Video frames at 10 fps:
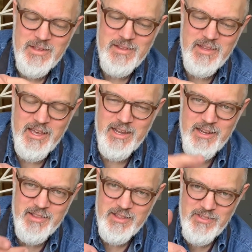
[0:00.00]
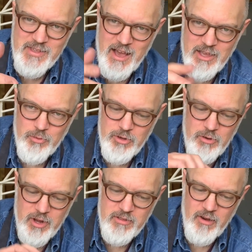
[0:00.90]
then this is how you would
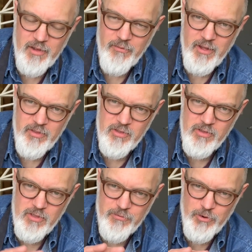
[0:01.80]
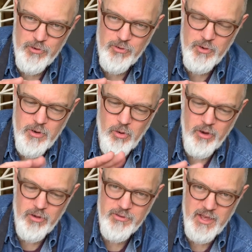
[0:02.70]
do it. So this is the first 3
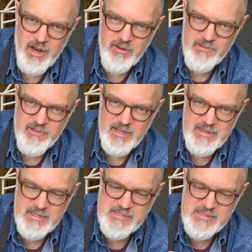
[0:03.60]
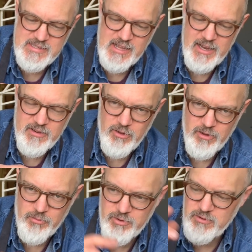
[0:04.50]
coils, and I just let this set until
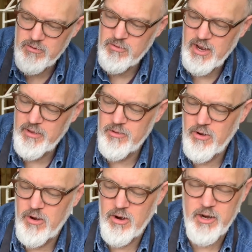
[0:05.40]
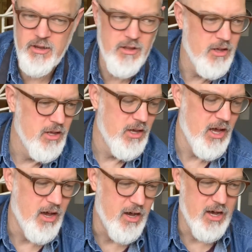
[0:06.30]
it was dry leather hard.
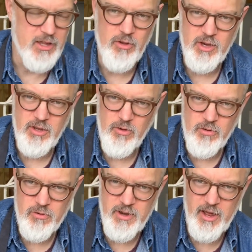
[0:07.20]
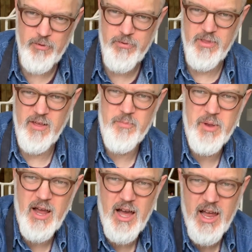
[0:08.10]
You can use your nail for this,
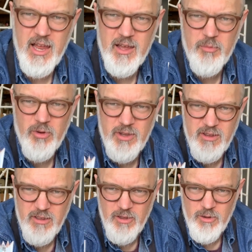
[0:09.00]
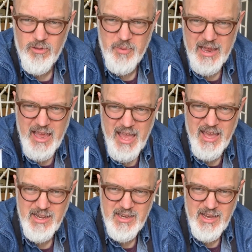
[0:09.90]
but I am going to use my
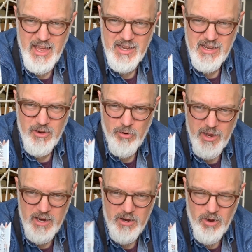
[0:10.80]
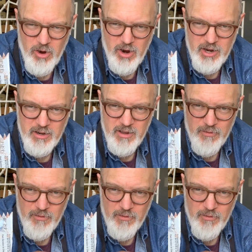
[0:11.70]
handy dandy credit card